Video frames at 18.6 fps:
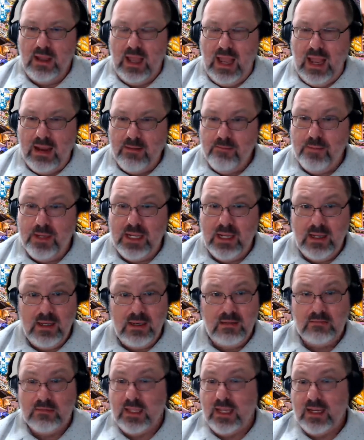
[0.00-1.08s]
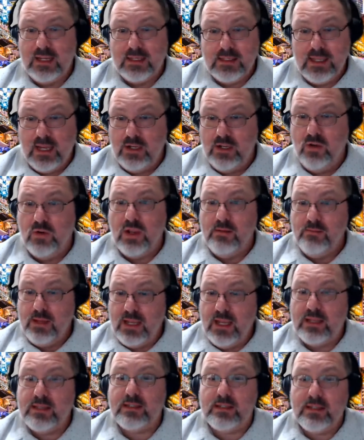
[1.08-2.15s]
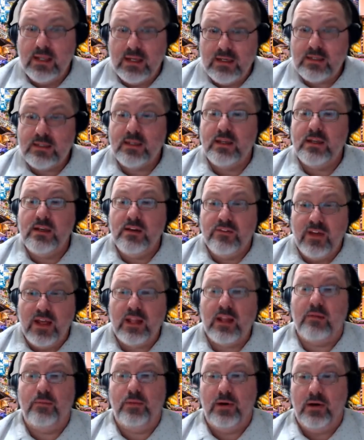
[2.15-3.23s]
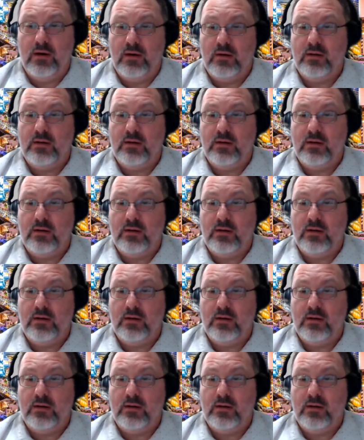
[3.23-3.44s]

and be, like I said, you can be a citizen developer.